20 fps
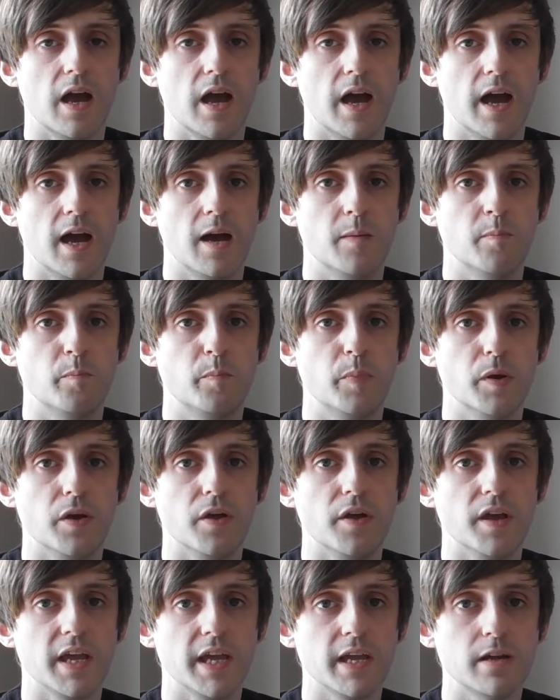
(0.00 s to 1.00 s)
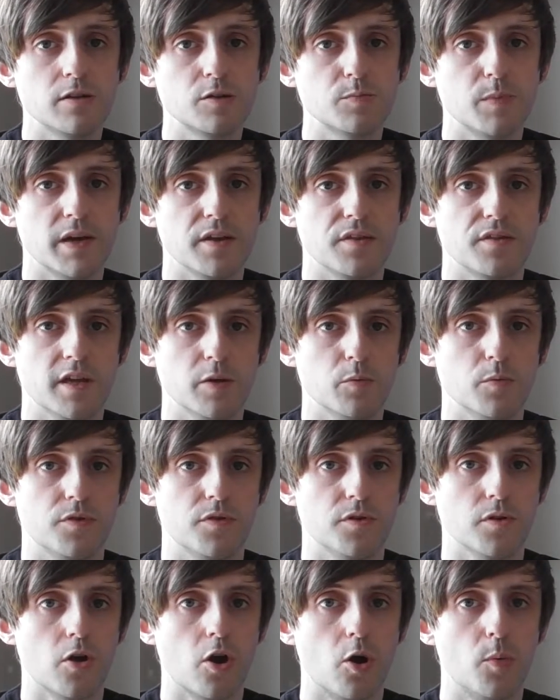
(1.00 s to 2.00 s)
Um, but here's my thing with
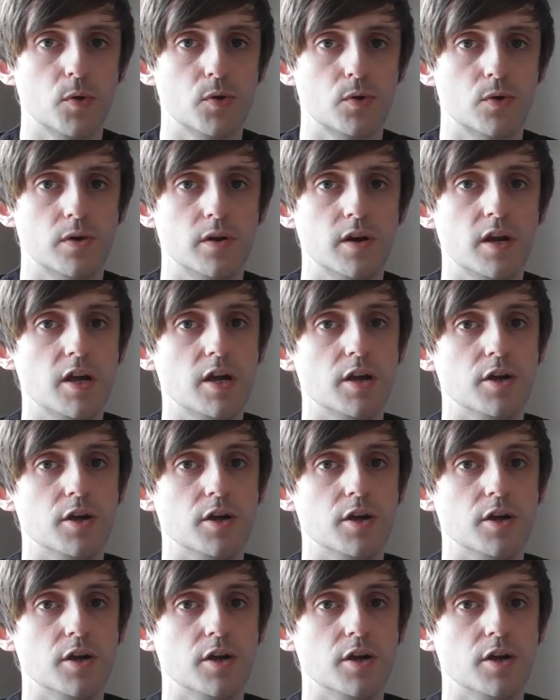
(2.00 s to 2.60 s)
the Commodore